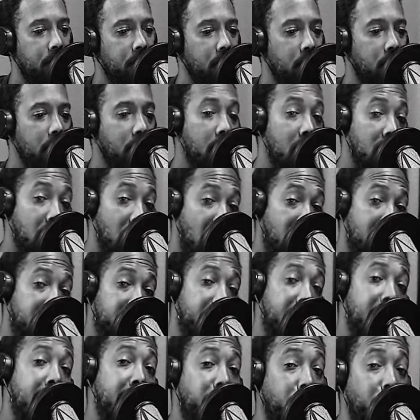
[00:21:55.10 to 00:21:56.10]
Did y'all hear
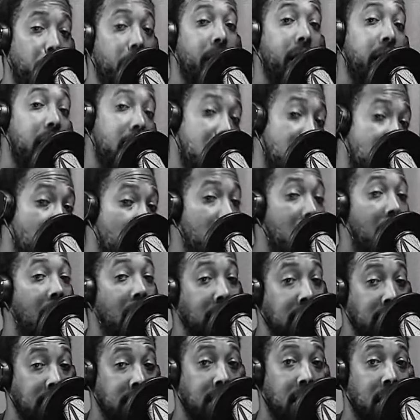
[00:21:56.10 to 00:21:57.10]
that?
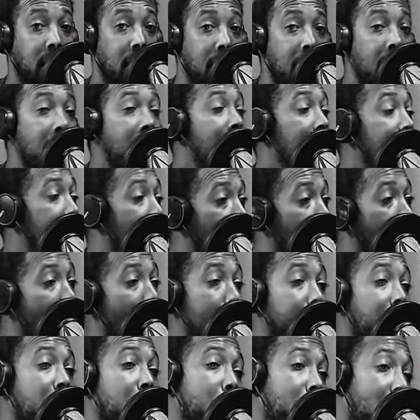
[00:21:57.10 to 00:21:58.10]
$302. Now, how
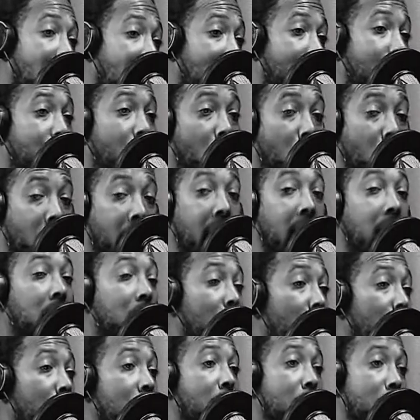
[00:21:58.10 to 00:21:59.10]
many black folk,
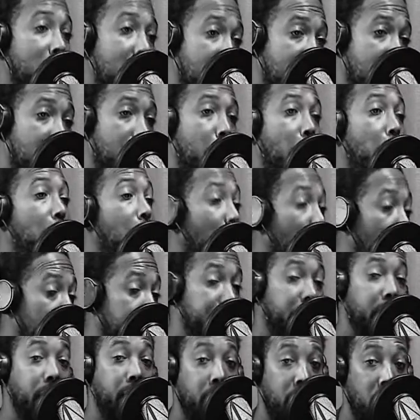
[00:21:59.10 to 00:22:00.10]
including me,
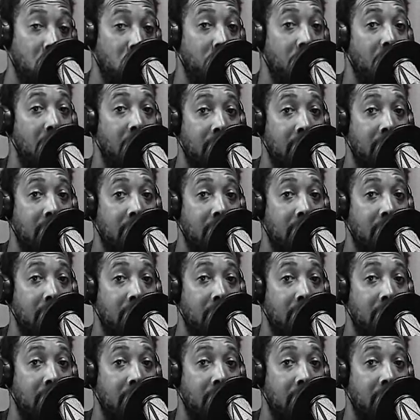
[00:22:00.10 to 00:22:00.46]
bullshitted on that?